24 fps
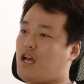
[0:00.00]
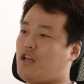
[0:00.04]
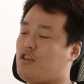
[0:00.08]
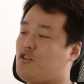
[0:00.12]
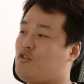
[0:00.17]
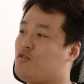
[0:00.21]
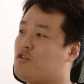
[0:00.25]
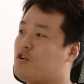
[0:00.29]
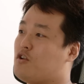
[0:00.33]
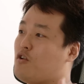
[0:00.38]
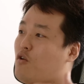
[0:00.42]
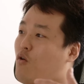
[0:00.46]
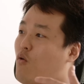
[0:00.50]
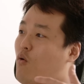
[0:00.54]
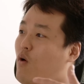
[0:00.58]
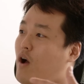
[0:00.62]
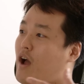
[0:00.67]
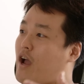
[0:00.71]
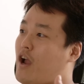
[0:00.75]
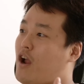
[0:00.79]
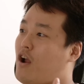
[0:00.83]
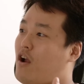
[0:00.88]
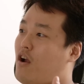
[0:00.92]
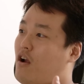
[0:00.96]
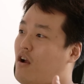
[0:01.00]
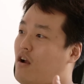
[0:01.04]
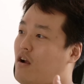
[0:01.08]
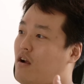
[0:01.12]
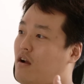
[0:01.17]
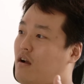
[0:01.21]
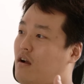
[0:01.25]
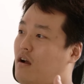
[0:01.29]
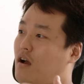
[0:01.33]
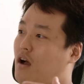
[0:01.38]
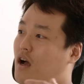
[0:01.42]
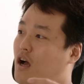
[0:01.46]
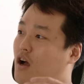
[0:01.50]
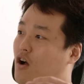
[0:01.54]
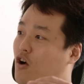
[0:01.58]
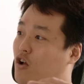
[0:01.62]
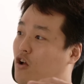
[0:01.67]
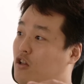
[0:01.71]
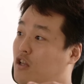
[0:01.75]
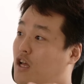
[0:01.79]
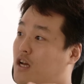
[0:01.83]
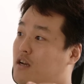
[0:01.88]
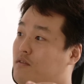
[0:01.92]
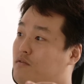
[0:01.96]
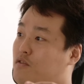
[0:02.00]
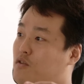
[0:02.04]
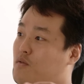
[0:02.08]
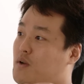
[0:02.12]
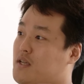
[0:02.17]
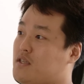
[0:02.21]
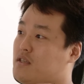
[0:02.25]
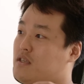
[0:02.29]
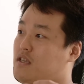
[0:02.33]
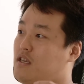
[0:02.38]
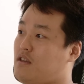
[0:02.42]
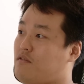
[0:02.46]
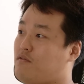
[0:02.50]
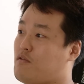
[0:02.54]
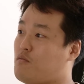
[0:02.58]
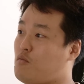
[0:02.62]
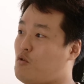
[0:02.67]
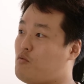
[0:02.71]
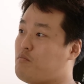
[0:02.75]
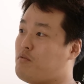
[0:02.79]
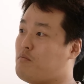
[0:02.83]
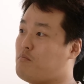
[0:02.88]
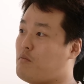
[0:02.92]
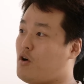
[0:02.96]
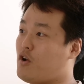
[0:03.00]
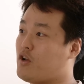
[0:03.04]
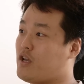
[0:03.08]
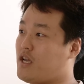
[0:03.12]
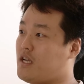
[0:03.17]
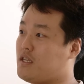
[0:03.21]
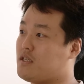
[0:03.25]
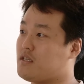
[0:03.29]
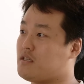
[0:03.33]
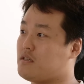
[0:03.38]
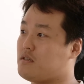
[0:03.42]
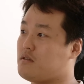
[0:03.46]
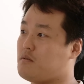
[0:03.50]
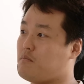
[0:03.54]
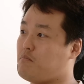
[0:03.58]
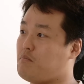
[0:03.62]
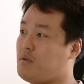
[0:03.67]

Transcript: you could acquire a lot of UST from open markets